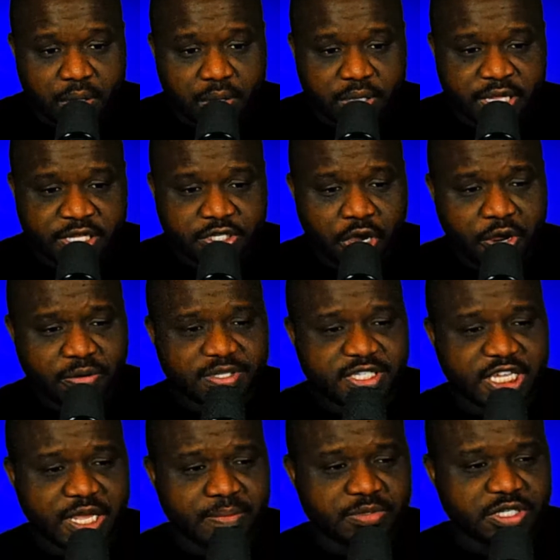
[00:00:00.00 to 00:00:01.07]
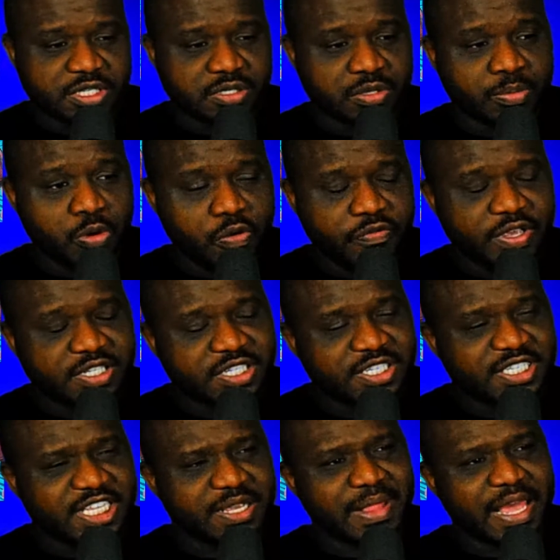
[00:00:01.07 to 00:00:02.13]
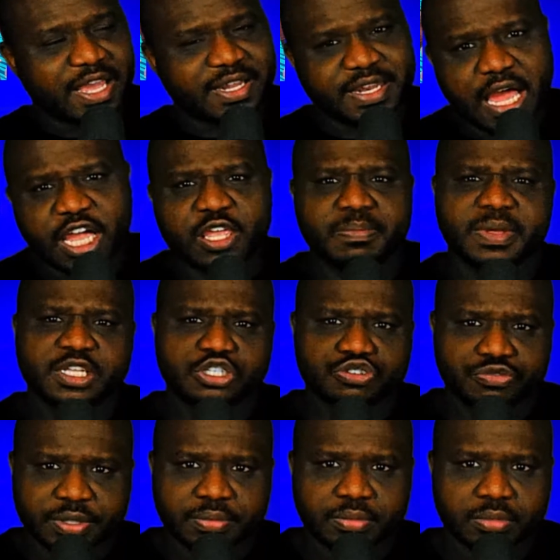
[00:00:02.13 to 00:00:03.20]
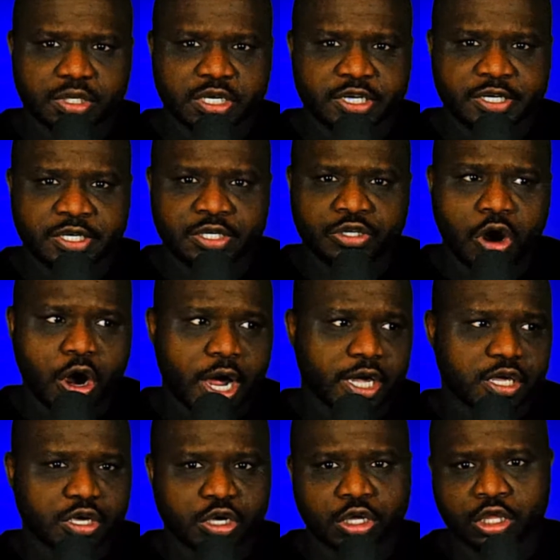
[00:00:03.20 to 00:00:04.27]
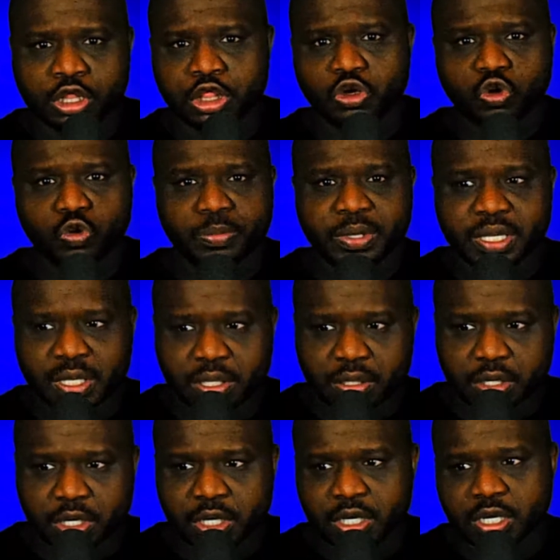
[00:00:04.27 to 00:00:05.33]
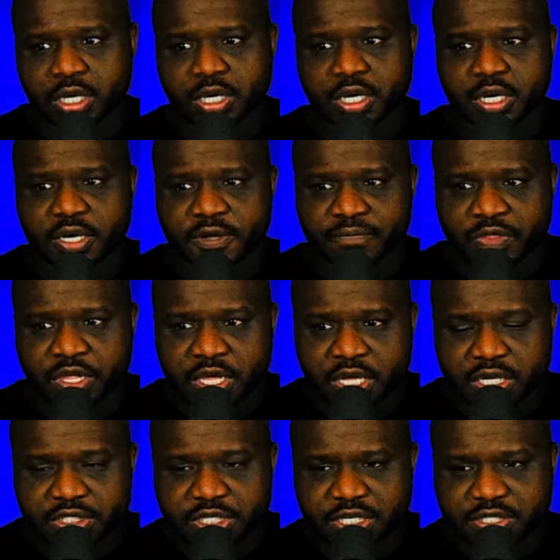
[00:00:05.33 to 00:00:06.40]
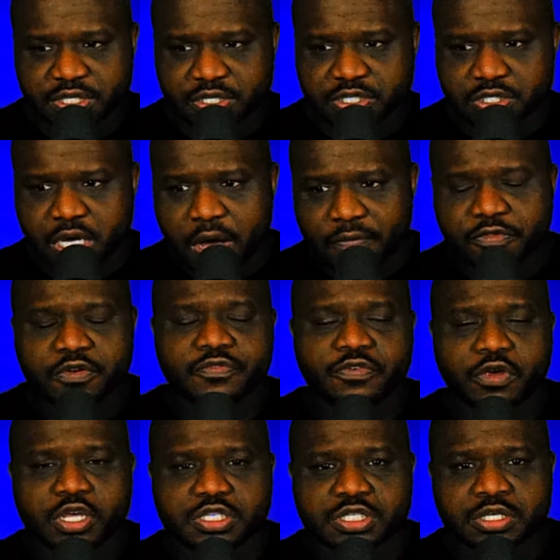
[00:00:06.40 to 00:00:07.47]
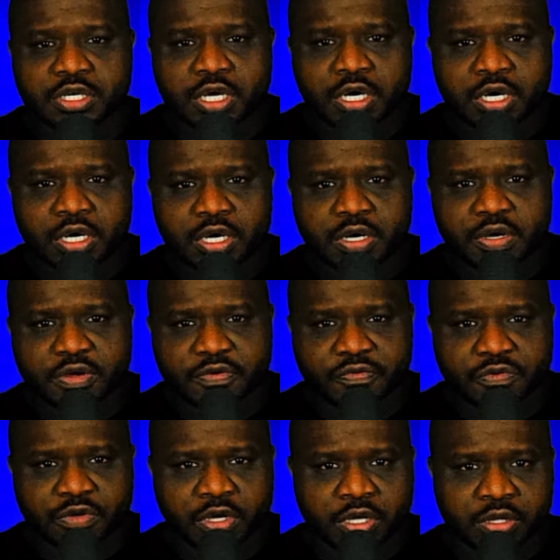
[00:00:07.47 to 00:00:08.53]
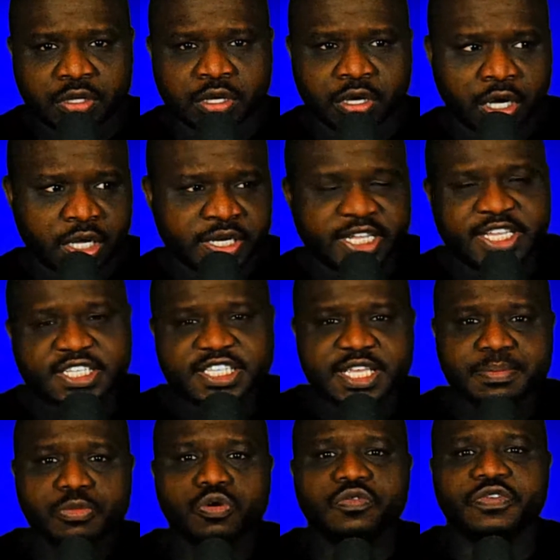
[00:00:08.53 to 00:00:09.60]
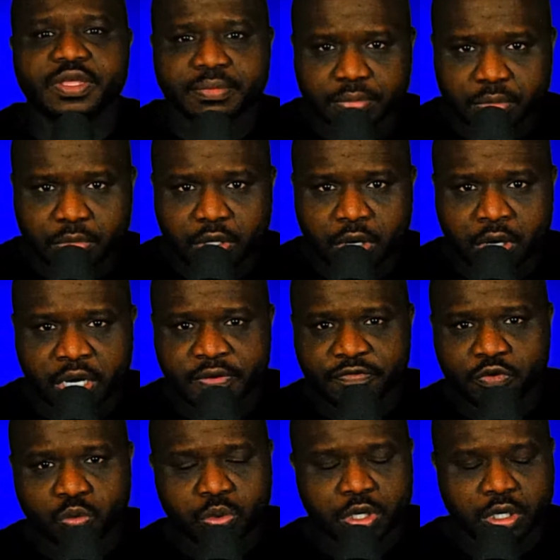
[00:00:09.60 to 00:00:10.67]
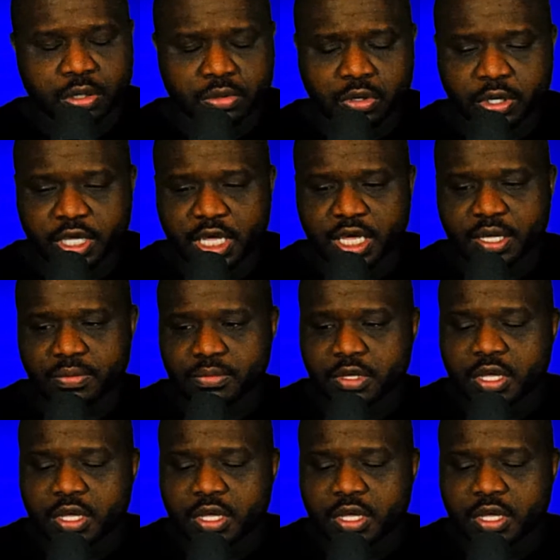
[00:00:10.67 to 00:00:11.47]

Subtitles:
Eternals the movie just seemed like a documentary, dark, gloomy, just a softer version of the DC movie, if you will. Okay.